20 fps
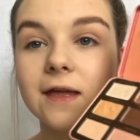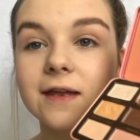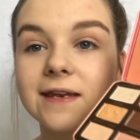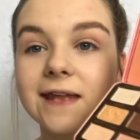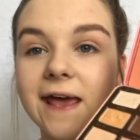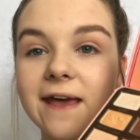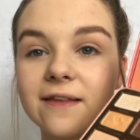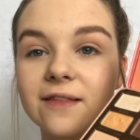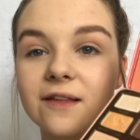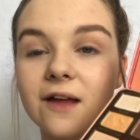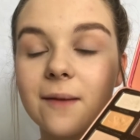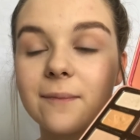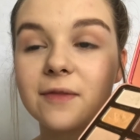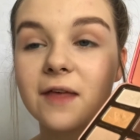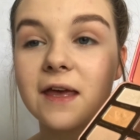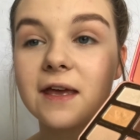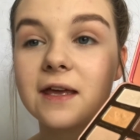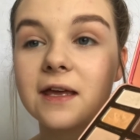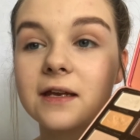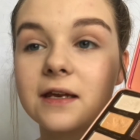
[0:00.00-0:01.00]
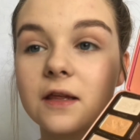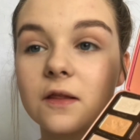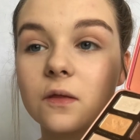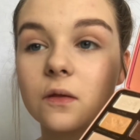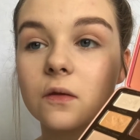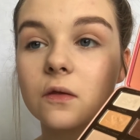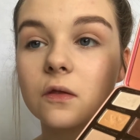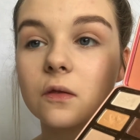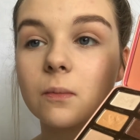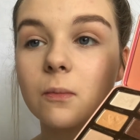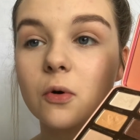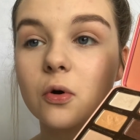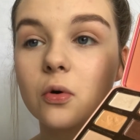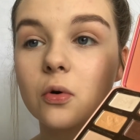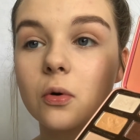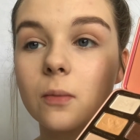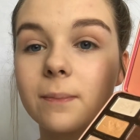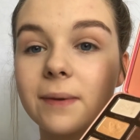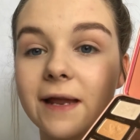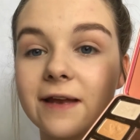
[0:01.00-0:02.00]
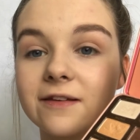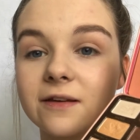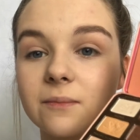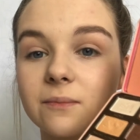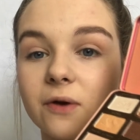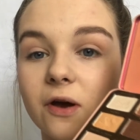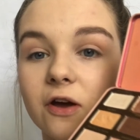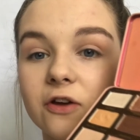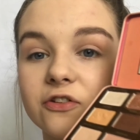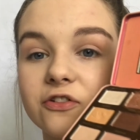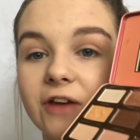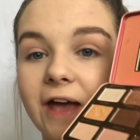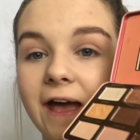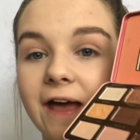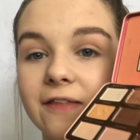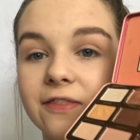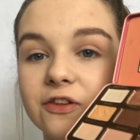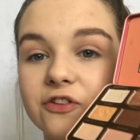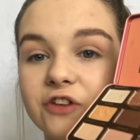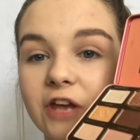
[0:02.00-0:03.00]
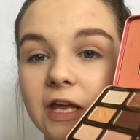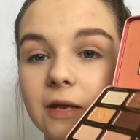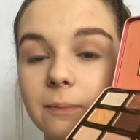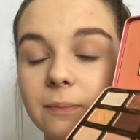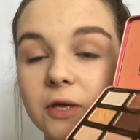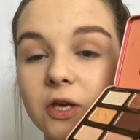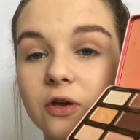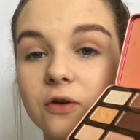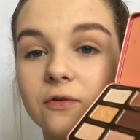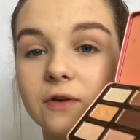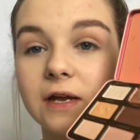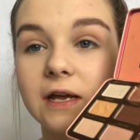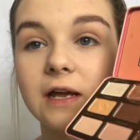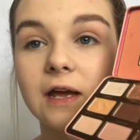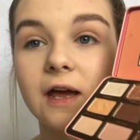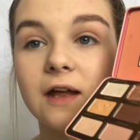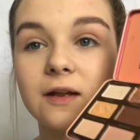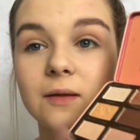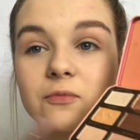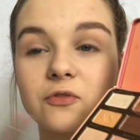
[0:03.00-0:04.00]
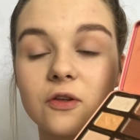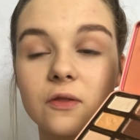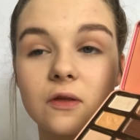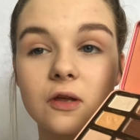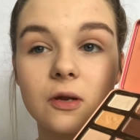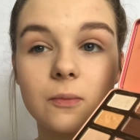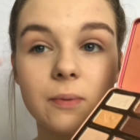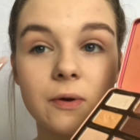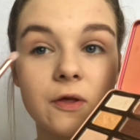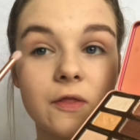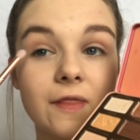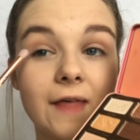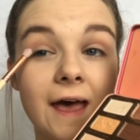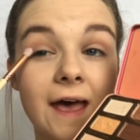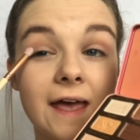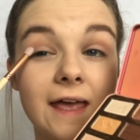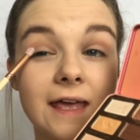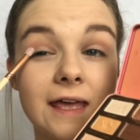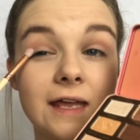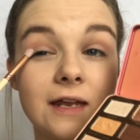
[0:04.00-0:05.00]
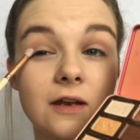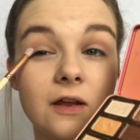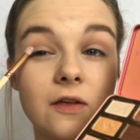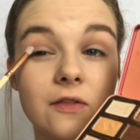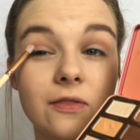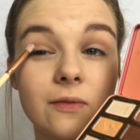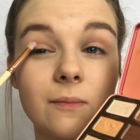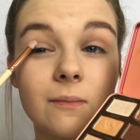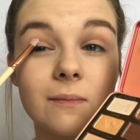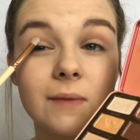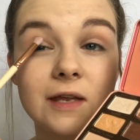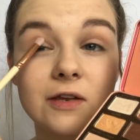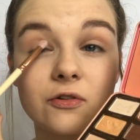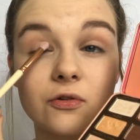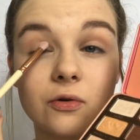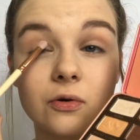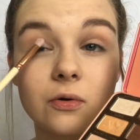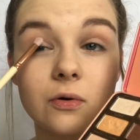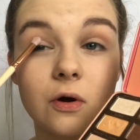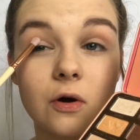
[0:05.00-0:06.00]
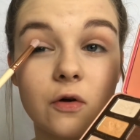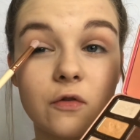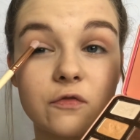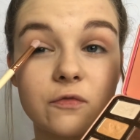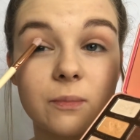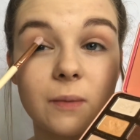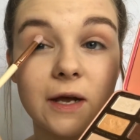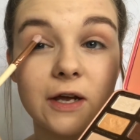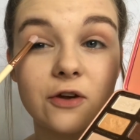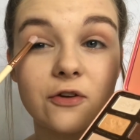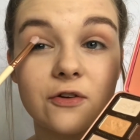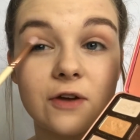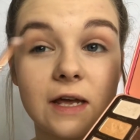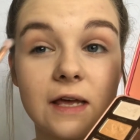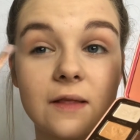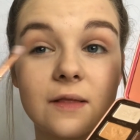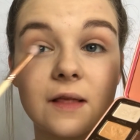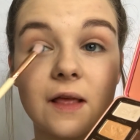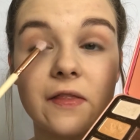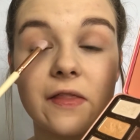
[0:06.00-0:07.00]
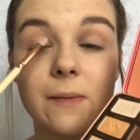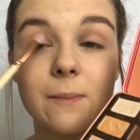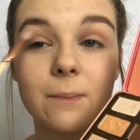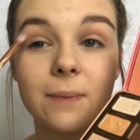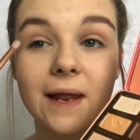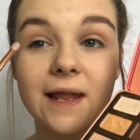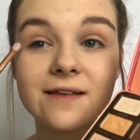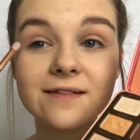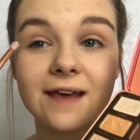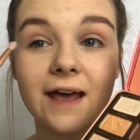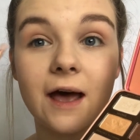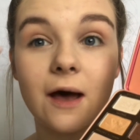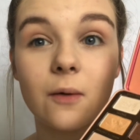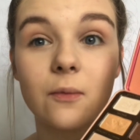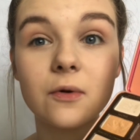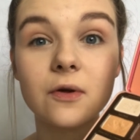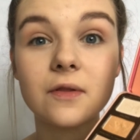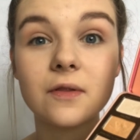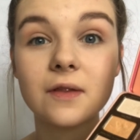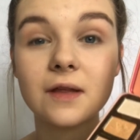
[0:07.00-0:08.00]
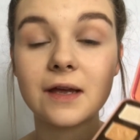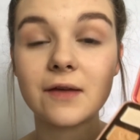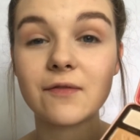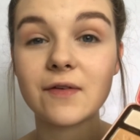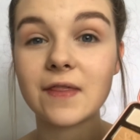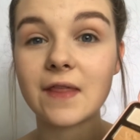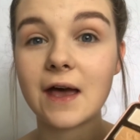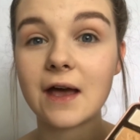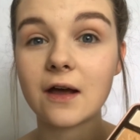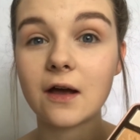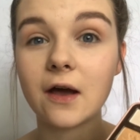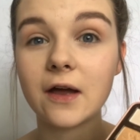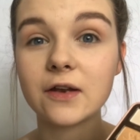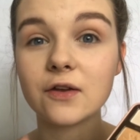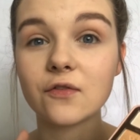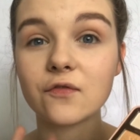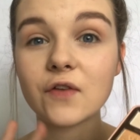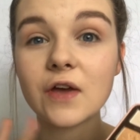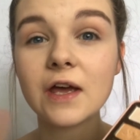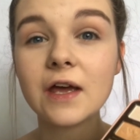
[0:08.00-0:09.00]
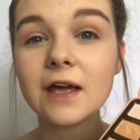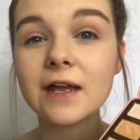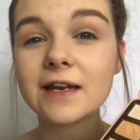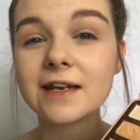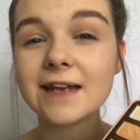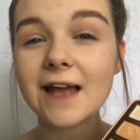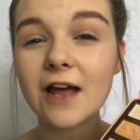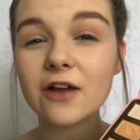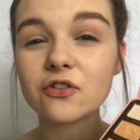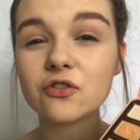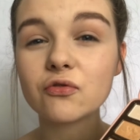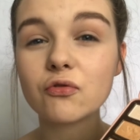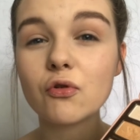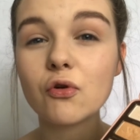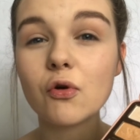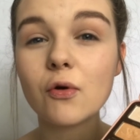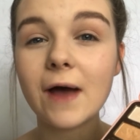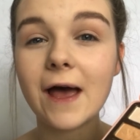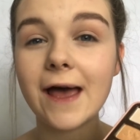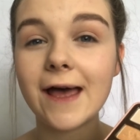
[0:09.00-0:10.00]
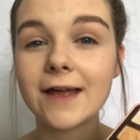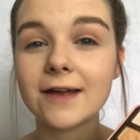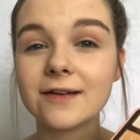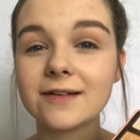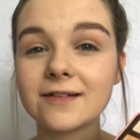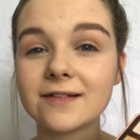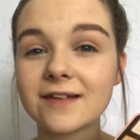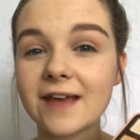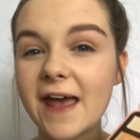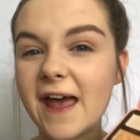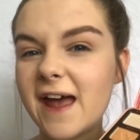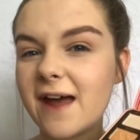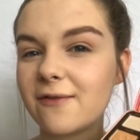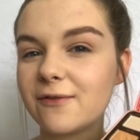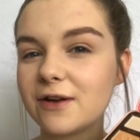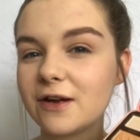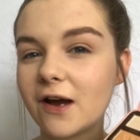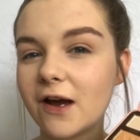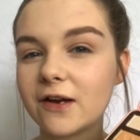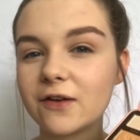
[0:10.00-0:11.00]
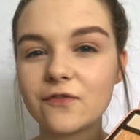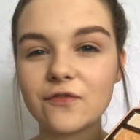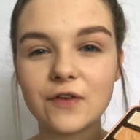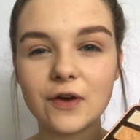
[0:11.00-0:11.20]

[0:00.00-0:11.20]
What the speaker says: Next, I'm taking this small blending brush and the shade Puri, and I'm just going to put that in the middle of my crease and then blend it outwards to give it that kind of natural and airy kind of